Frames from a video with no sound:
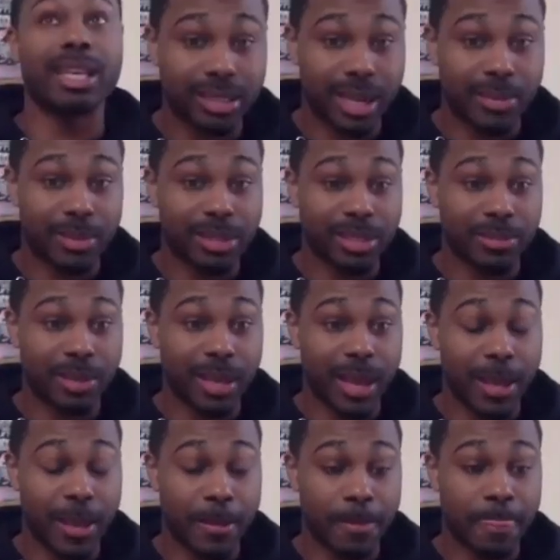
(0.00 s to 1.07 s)
state championship
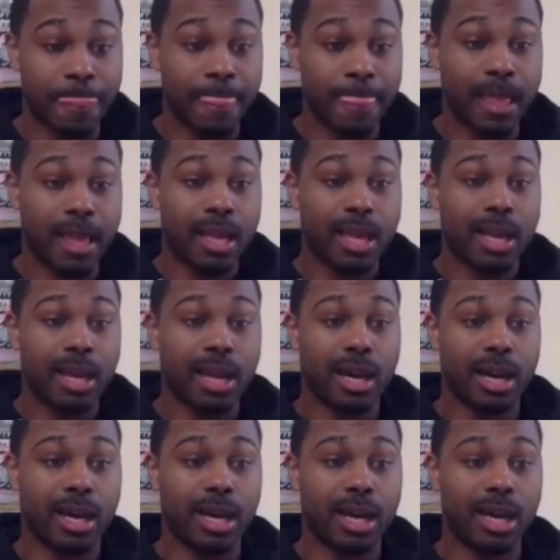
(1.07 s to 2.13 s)
game.
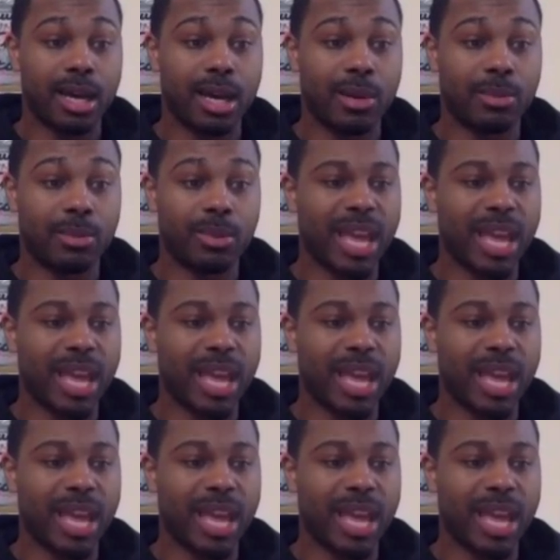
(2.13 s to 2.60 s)
Um,